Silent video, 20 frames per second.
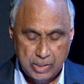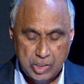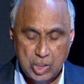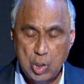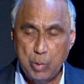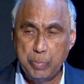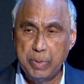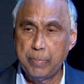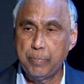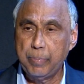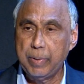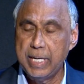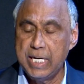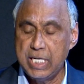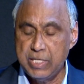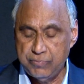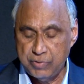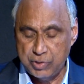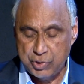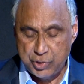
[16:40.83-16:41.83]
It will be a
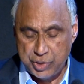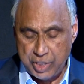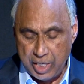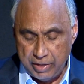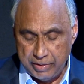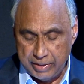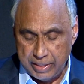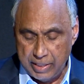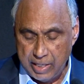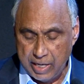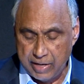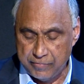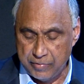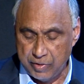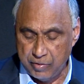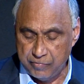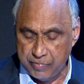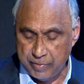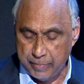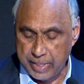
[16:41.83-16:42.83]
place for sharing of
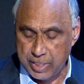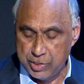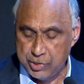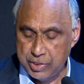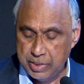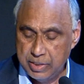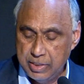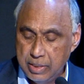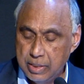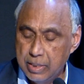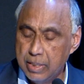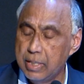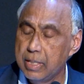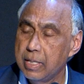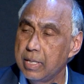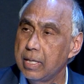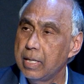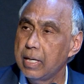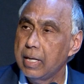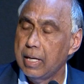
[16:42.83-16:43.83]
information
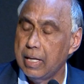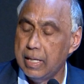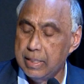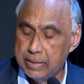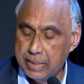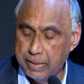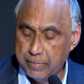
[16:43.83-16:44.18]
and the